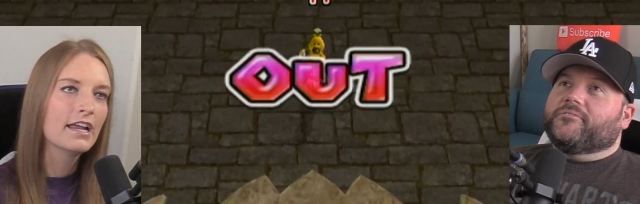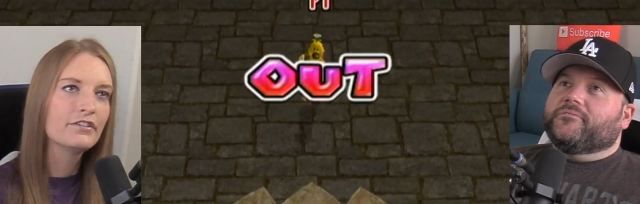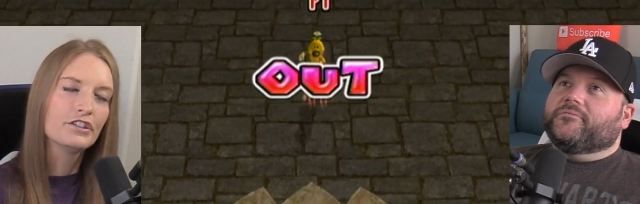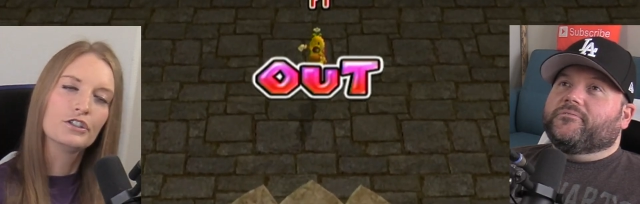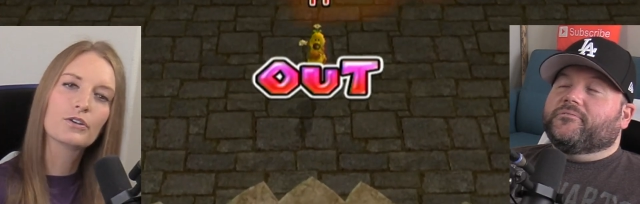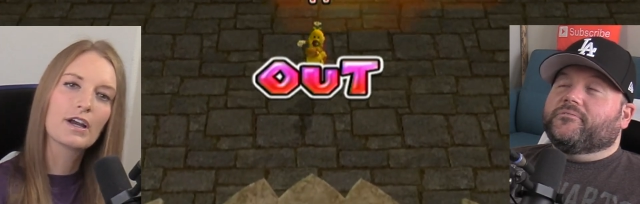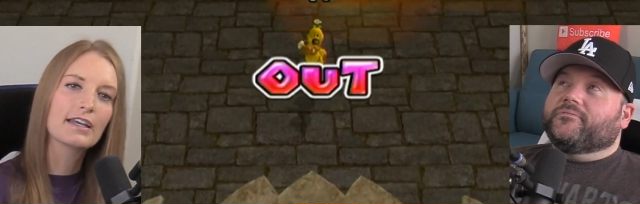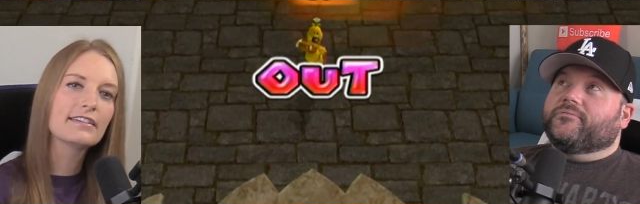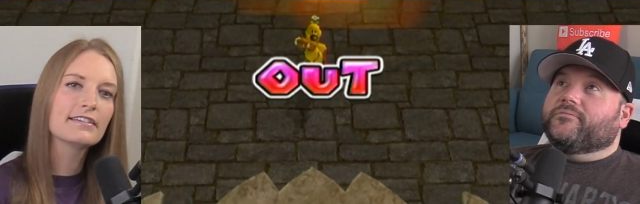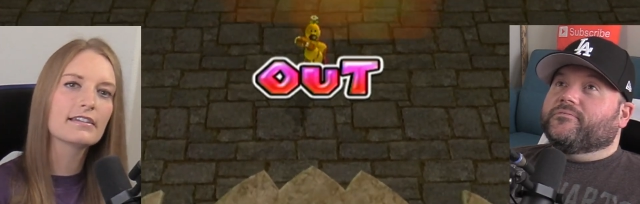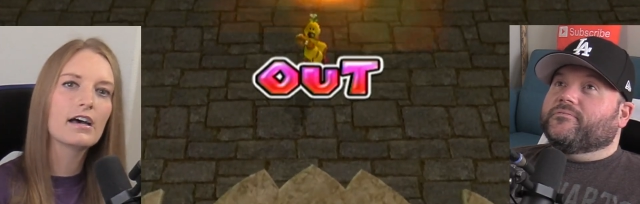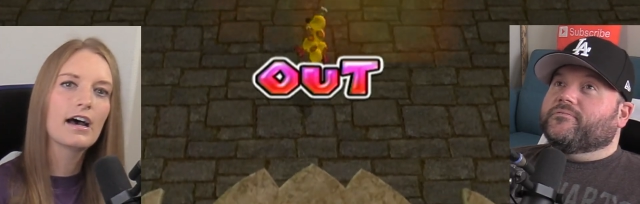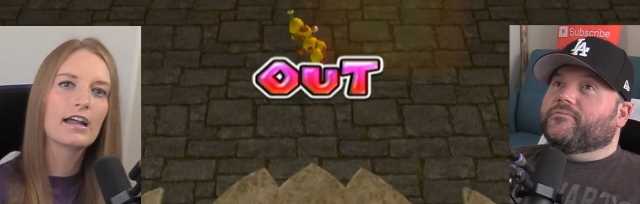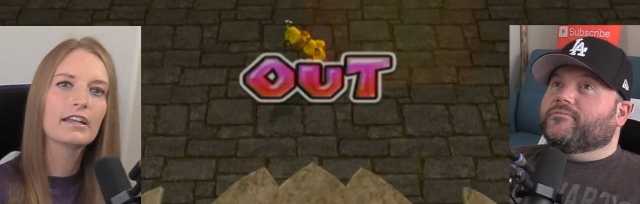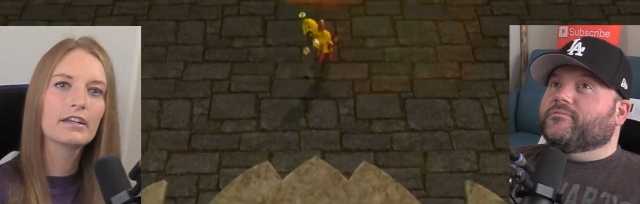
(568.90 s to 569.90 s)
Speaker 1: Do you guys,
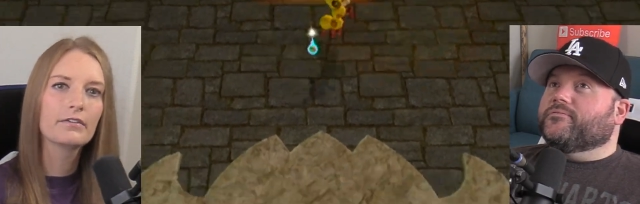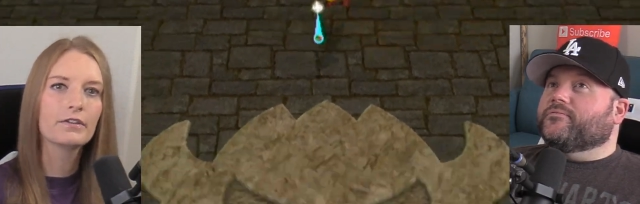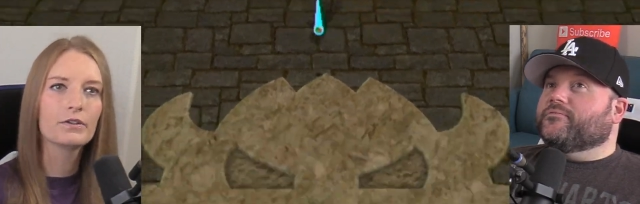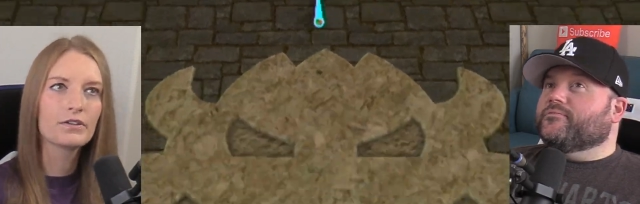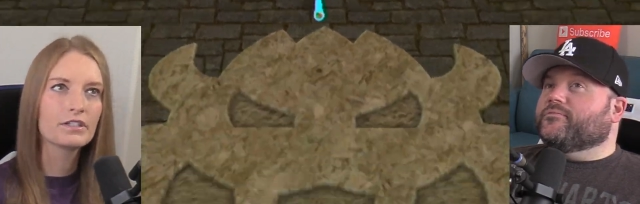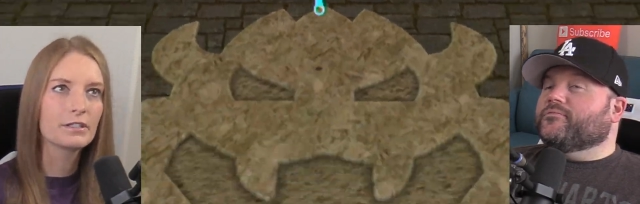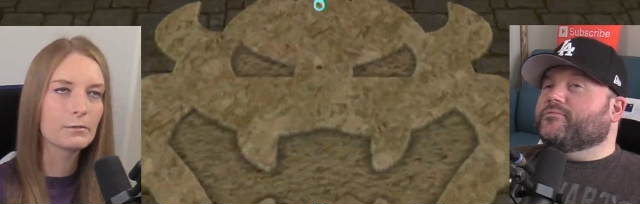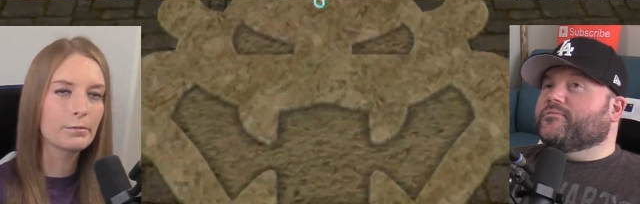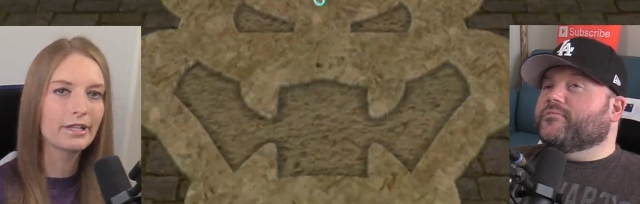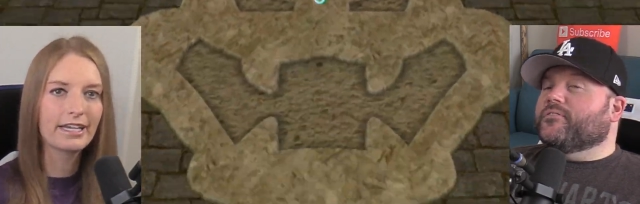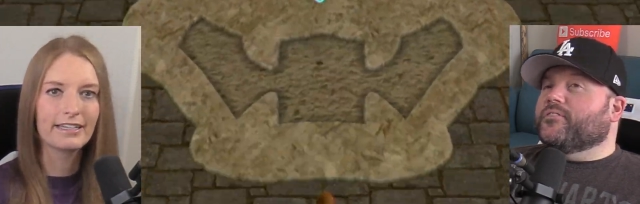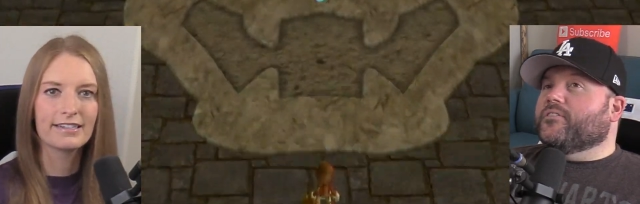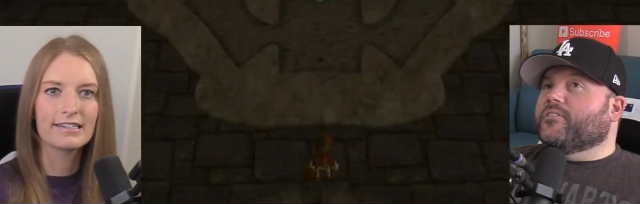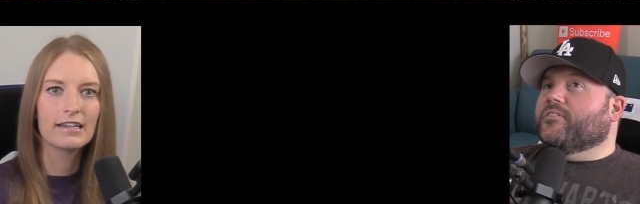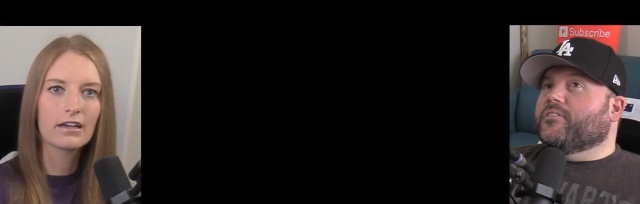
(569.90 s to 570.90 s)
any of you still
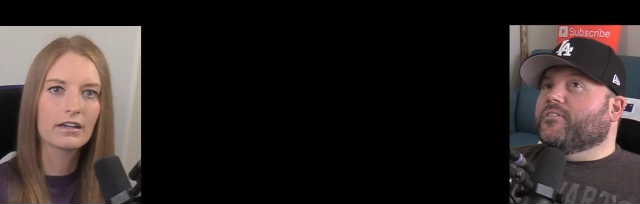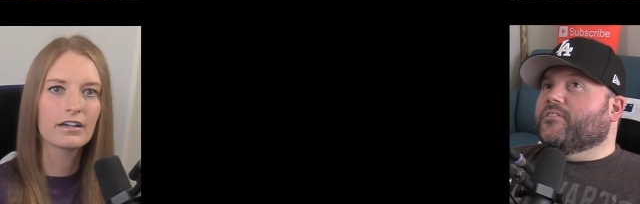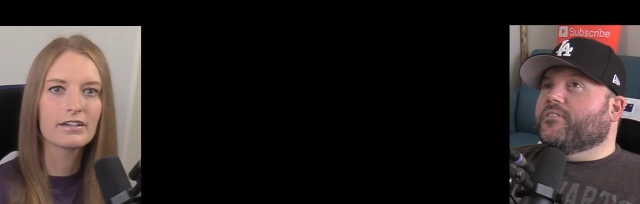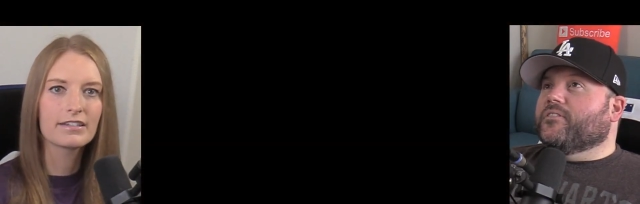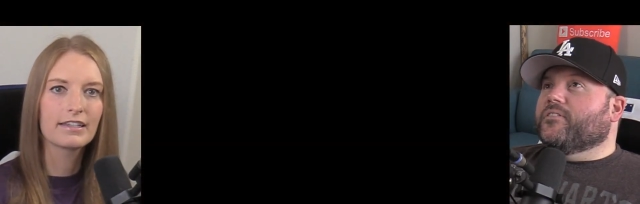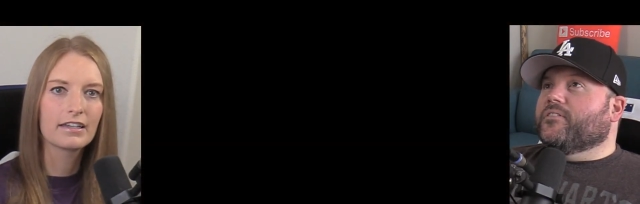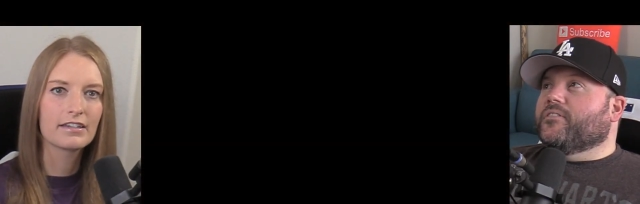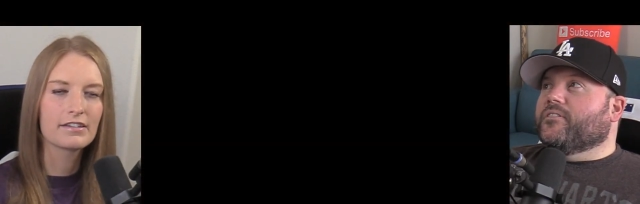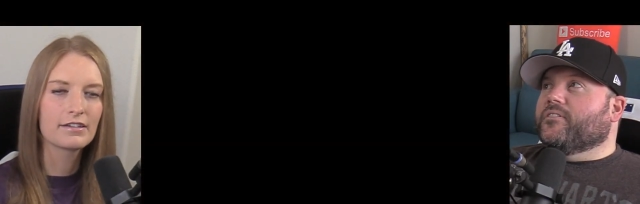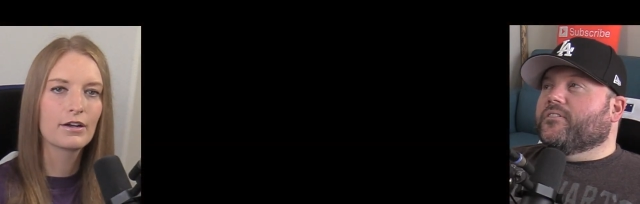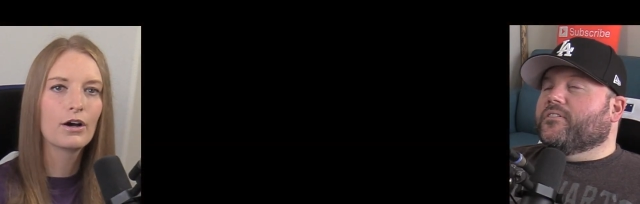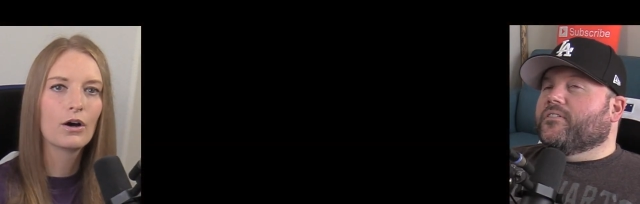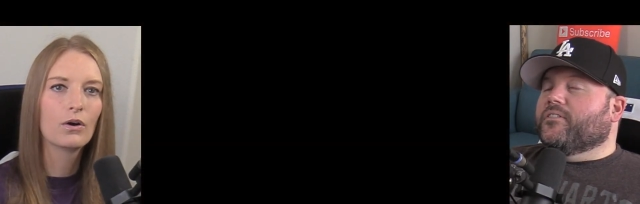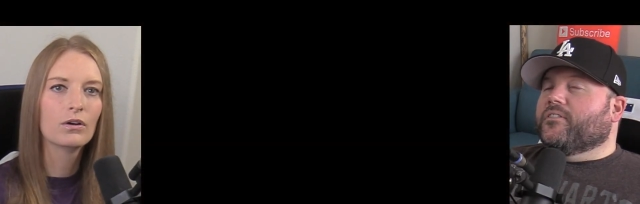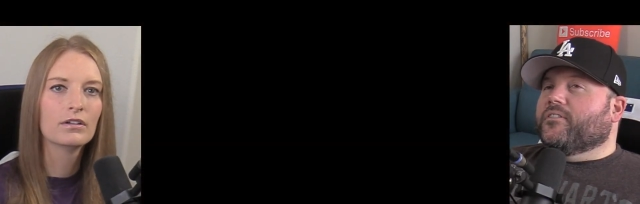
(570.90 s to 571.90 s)
playing Sluggers? Let us
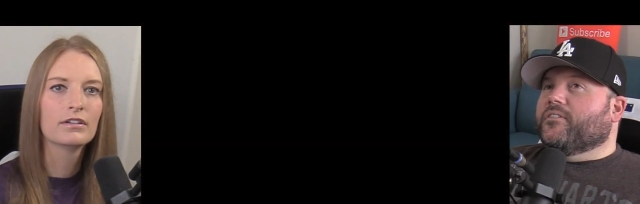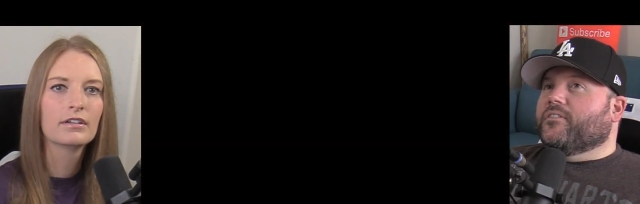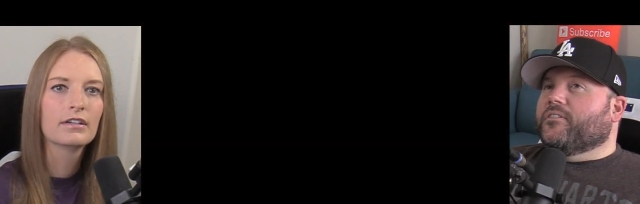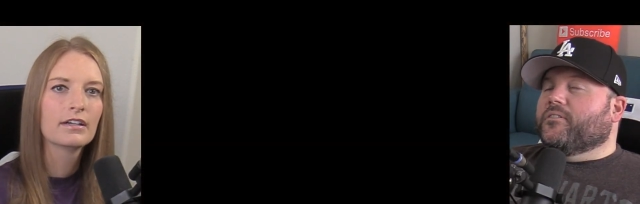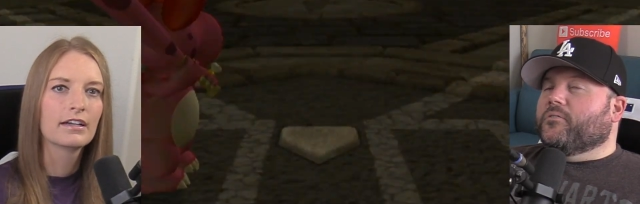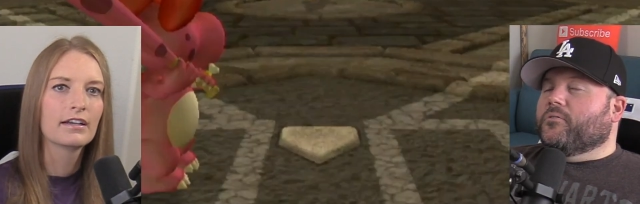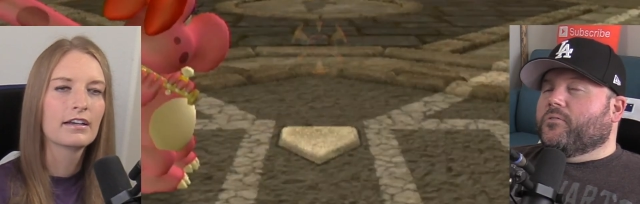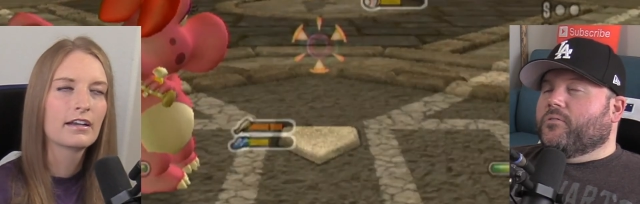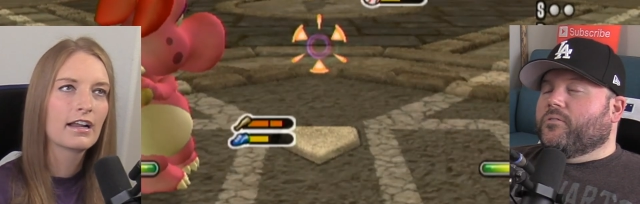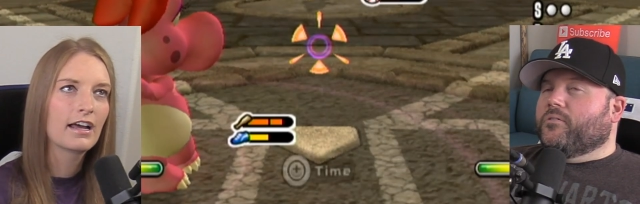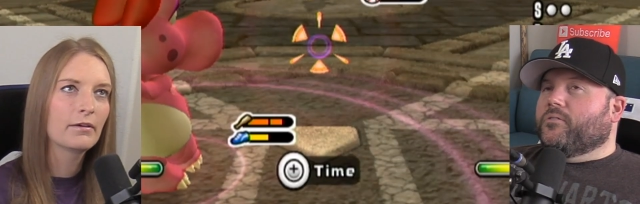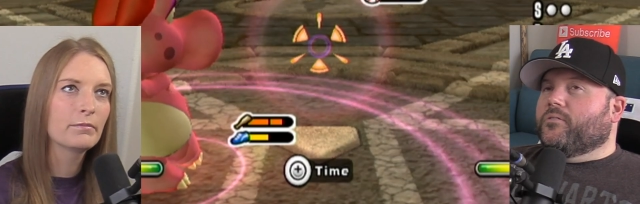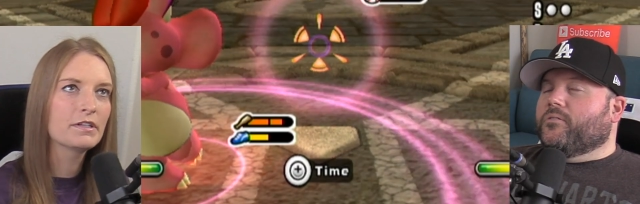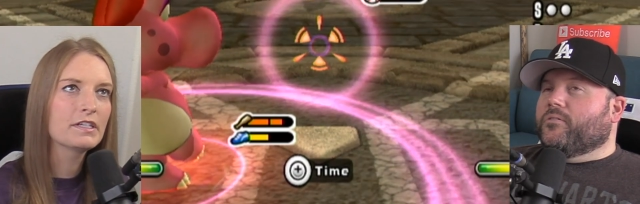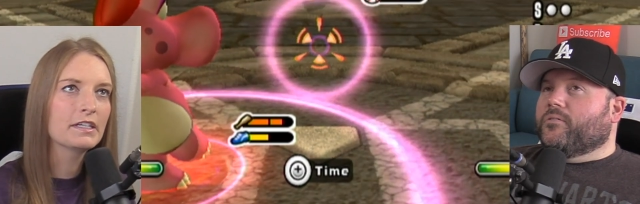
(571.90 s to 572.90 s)
know.
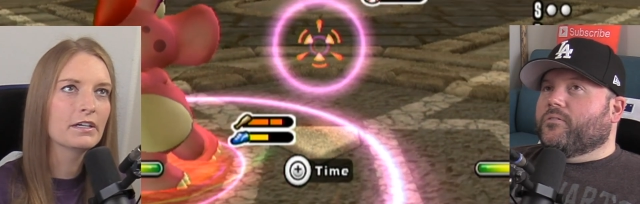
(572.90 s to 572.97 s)
I miss